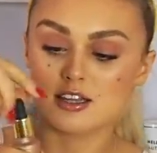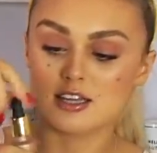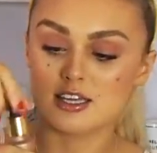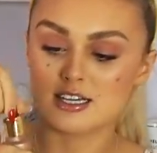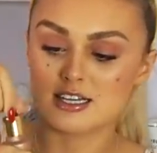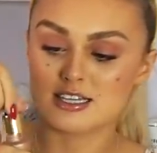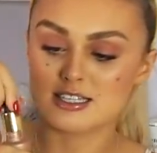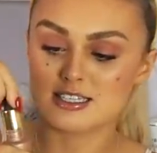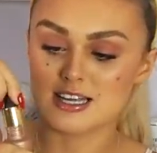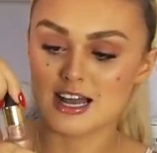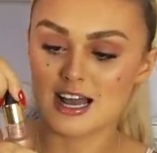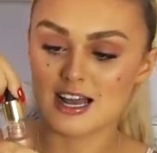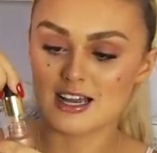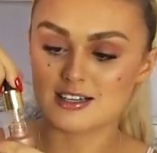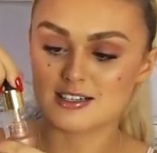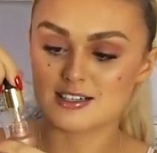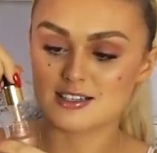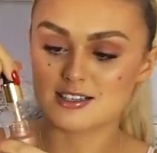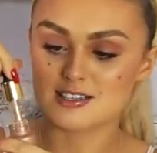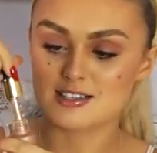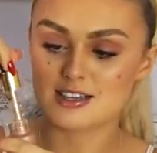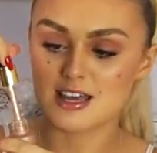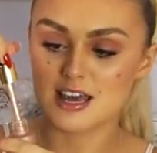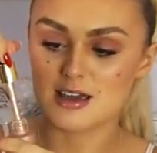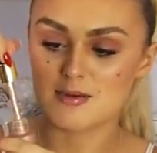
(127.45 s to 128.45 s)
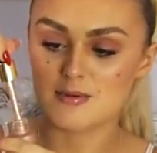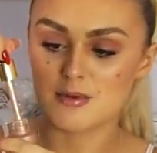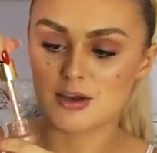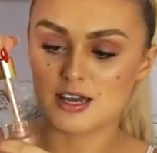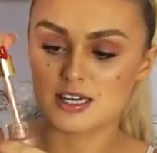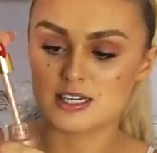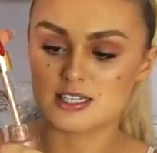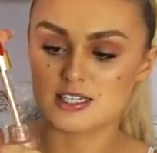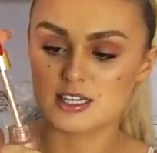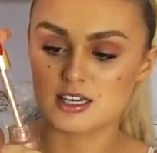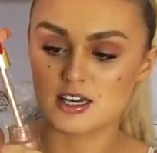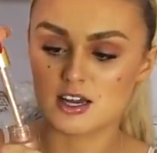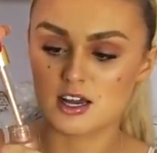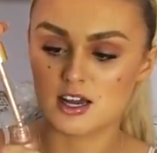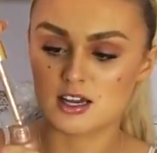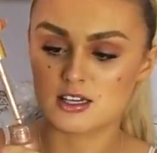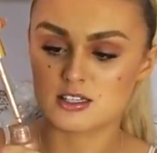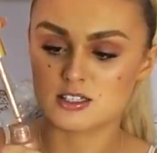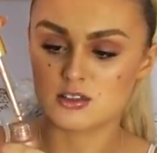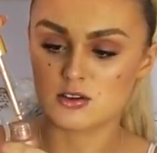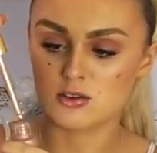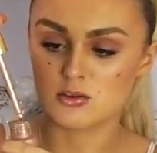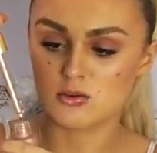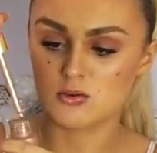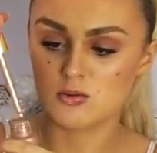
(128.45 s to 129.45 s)
the exact same idea
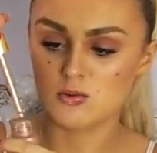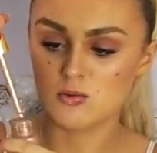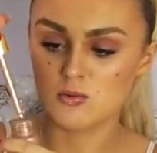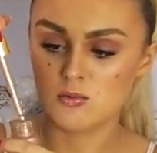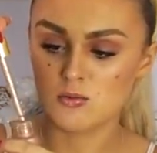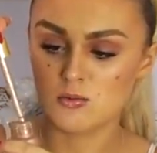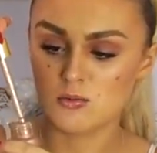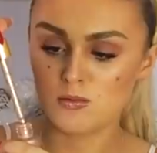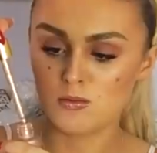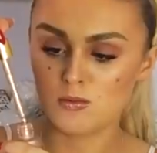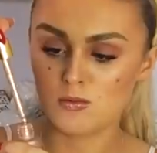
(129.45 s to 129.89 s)
as... Ooh.